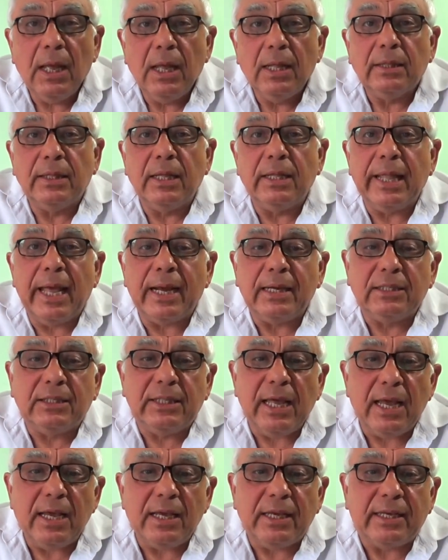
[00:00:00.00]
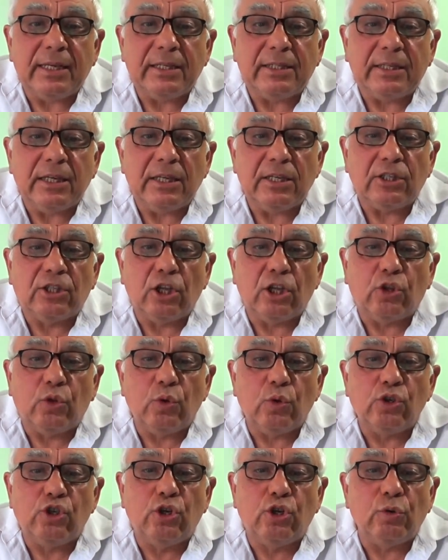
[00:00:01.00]
The next day he sees the
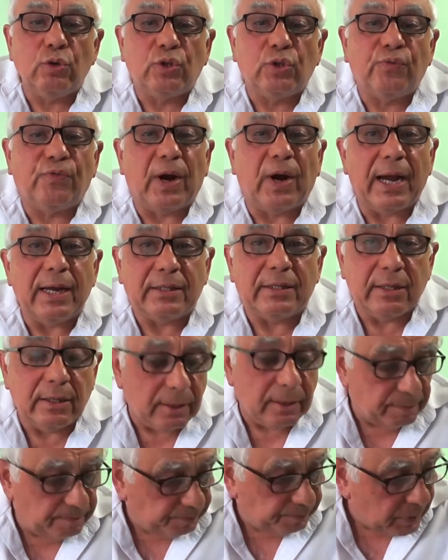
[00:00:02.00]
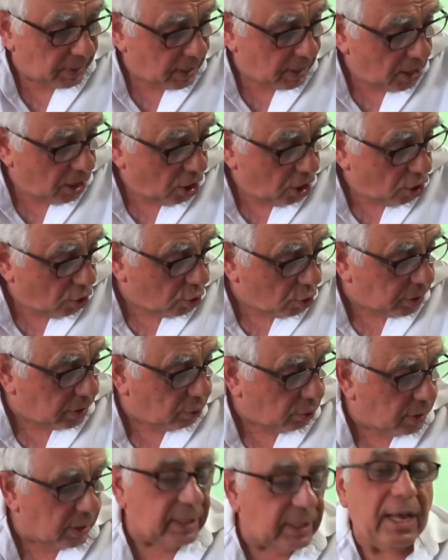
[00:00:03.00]
two Jews fighting who
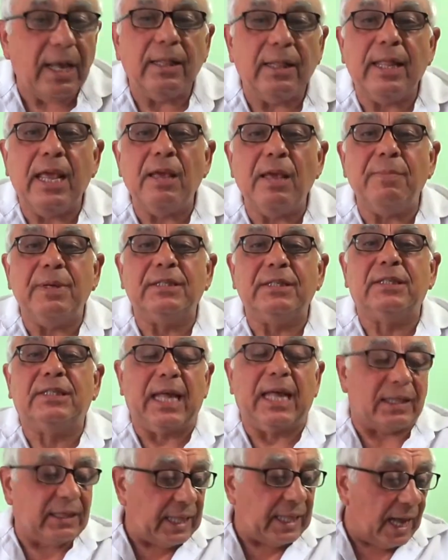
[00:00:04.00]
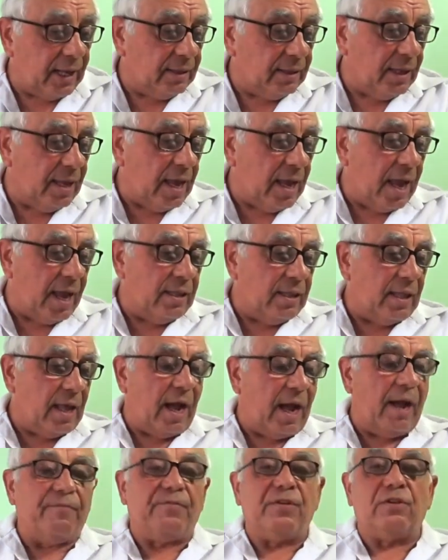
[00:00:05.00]
do, their name is Datan and
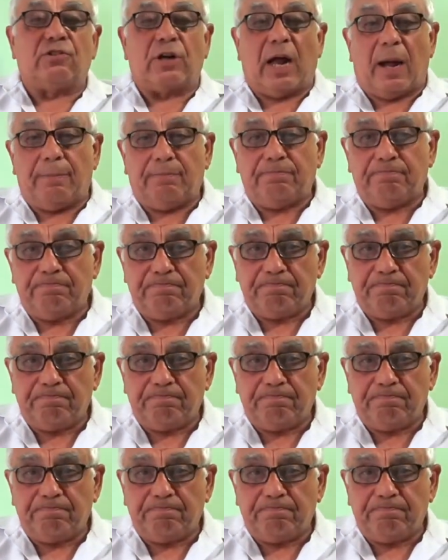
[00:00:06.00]
Aviram.